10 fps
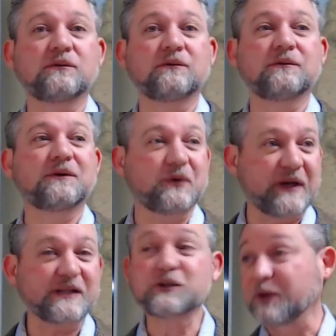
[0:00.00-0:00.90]

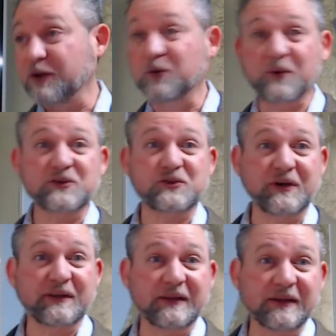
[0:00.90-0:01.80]
Okay, so we go to where
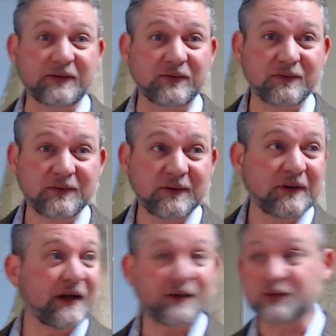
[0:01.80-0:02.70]
strength is.
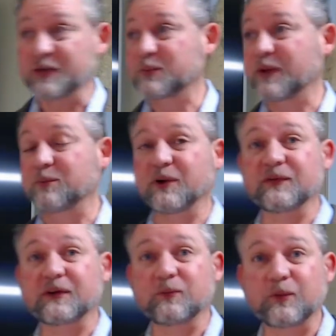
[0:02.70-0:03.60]
Our strength made
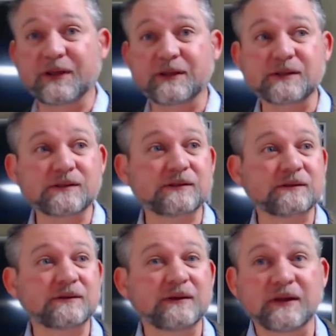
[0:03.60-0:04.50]
perfect in weakness.
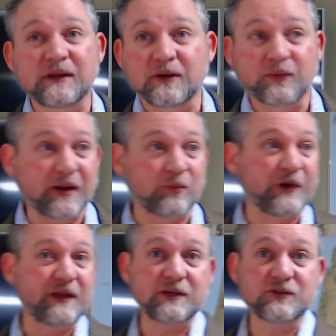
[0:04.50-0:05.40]
When I'm
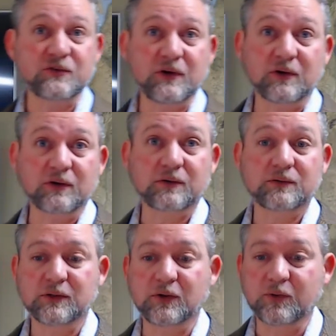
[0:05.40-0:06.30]
weak, he's strong.
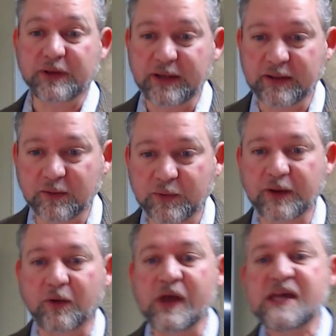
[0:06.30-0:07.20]
Okay, there we
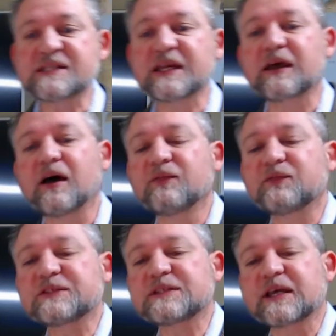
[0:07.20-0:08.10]
go. Say, uh, 2